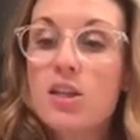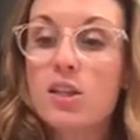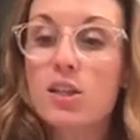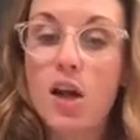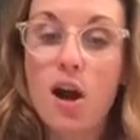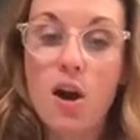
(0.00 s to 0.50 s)

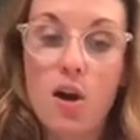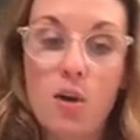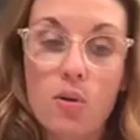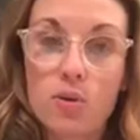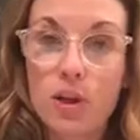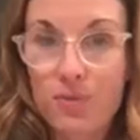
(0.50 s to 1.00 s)

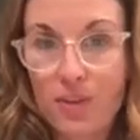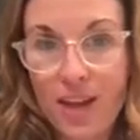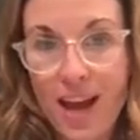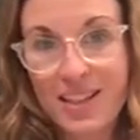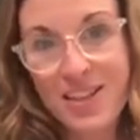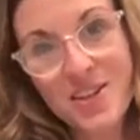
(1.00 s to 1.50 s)
So look for
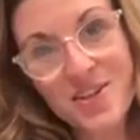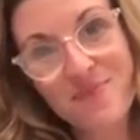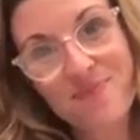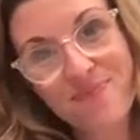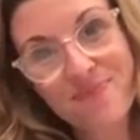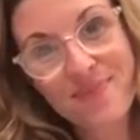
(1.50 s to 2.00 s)
that
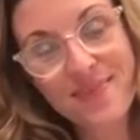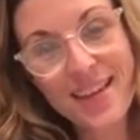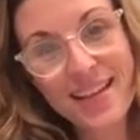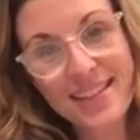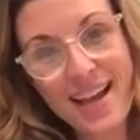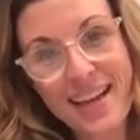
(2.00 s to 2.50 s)
soon.
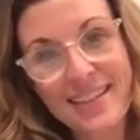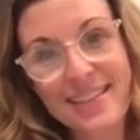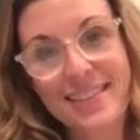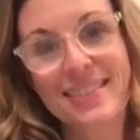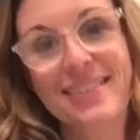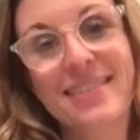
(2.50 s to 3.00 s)
Thanks, guys.